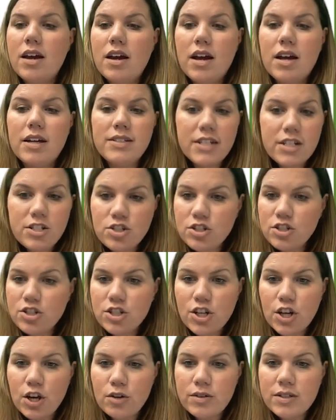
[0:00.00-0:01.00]
a teacher
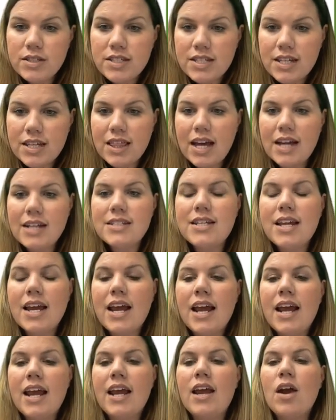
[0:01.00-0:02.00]
to go and see that
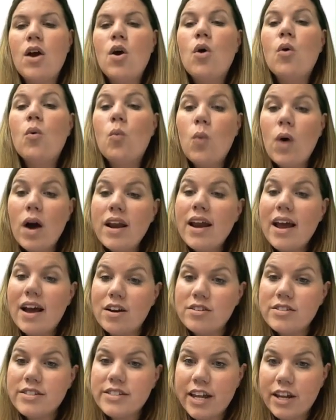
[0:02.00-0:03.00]
day, what
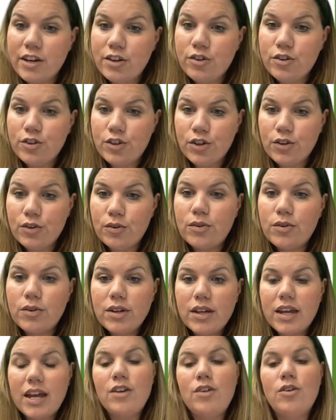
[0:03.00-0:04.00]
else can you do?
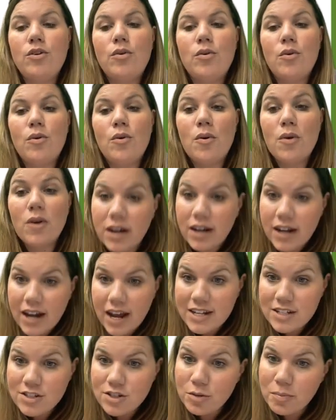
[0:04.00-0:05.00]
Can you
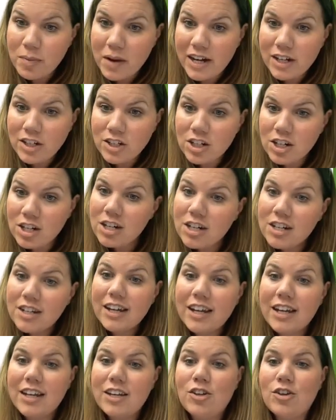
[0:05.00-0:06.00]
organize your binder?
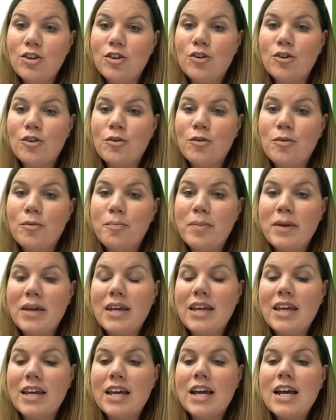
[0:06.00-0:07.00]
Can you
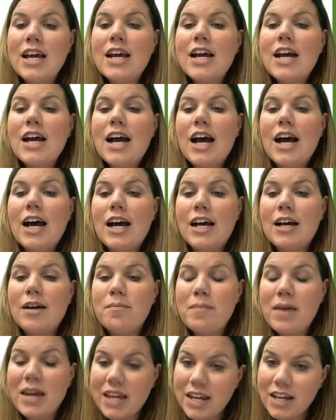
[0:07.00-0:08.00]
be
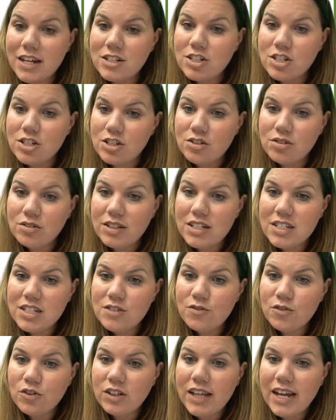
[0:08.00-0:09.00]
making a to-do
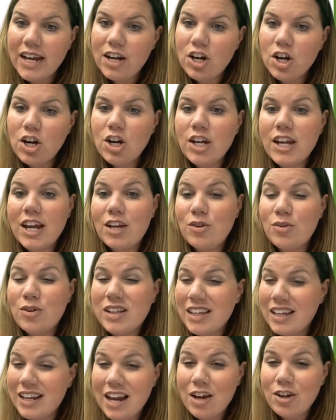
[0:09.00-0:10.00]
list for later? Can you
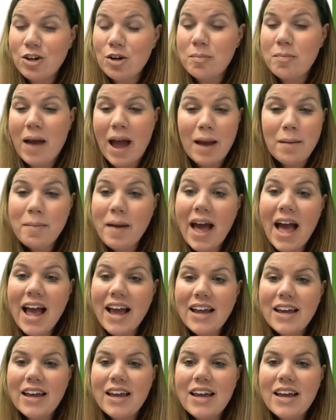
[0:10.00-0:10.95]
clean out your backpack?